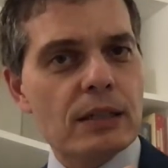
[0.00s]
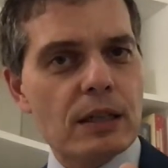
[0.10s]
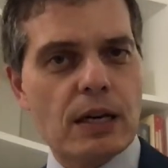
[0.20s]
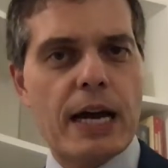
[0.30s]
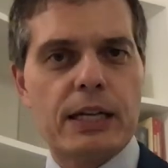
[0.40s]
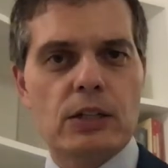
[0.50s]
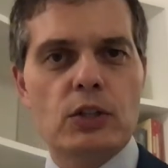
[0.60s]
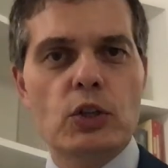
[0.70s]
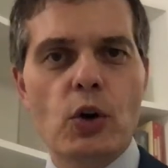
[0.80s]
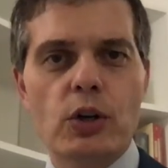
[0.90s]
like
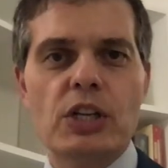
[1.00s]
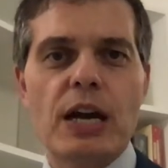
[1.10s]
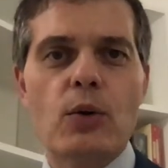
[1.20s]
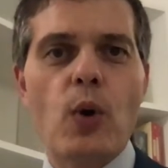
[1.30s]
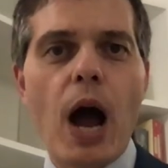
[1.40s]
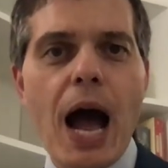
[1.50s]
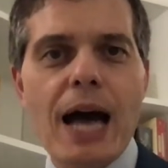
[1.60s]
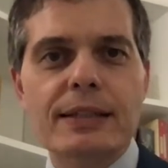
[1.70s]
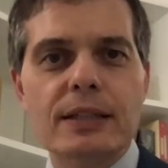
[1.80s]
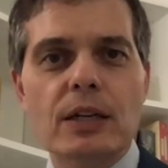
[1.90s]
Nokia, who
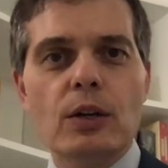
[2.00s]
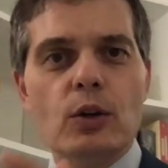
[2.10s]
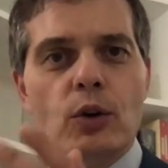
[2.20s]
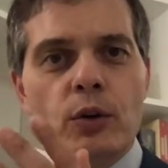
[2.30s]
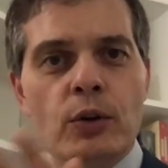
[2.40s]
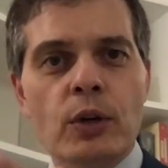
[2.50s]
had a